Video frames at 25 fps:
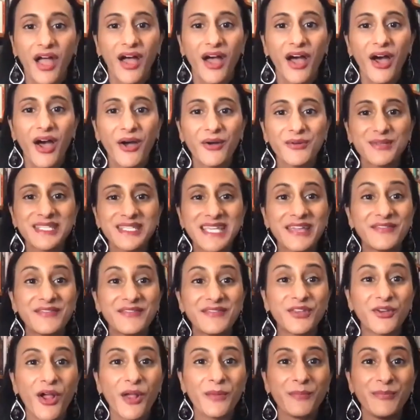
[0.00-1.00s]
Oh, David,
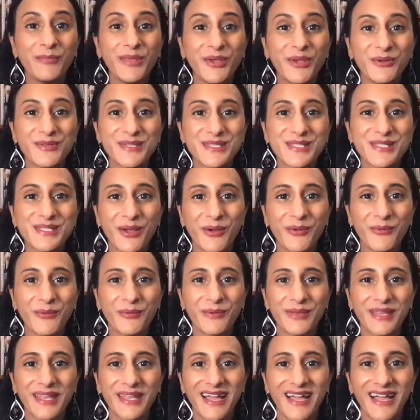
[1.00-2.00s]
you're on mute. So
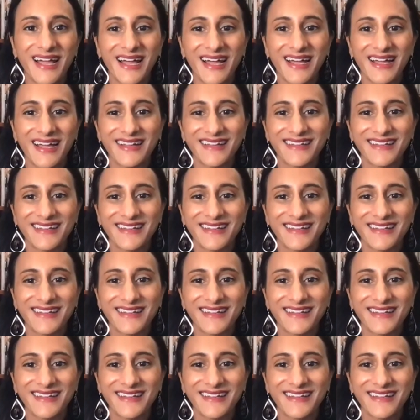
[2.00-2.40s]
we, uh,